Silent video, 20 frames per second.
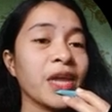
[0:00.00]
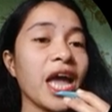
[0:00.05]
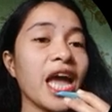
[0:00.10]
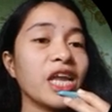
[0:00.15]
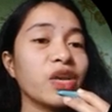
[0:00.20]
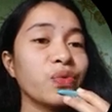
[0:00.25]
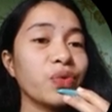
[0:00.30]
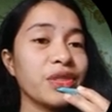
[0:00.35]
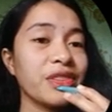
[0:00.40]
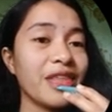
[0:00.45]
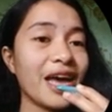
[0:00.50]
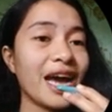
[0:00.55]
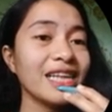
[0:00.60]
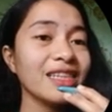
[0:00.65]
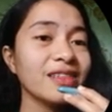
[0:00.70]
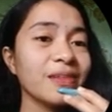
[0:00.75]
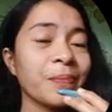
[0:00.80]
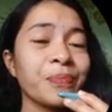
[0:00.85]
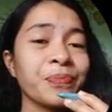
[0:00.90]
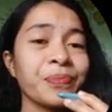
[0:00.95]
And with
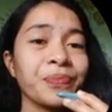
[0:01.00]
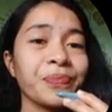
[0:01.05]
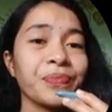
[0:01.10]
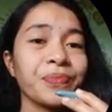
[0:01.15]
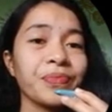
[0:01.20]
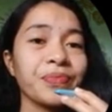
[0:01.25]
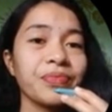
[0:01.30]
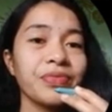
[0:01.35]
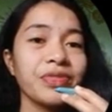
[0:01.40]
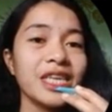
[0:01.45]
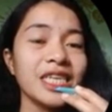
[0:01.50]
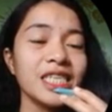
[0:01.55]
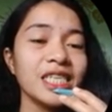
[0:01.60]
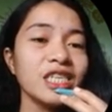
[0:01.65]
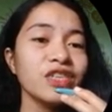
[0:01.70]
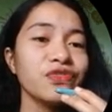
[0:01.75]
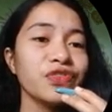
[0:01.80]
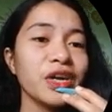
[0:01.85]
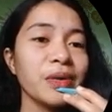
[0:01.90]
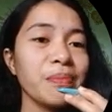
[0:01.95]
that, this
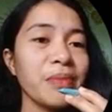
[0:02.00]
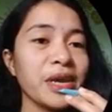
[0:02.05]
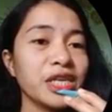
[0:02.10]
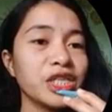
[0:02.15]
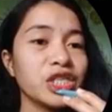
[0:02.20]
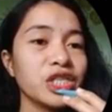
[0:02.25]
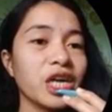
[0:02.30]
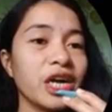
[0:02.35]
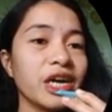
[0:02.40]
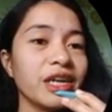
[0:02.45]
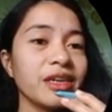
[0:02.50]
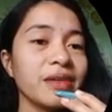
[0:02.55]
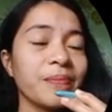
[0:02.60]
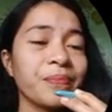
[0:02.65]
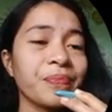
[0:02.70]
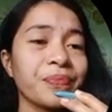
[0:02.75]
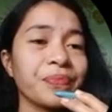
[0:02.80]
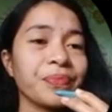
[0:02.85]
information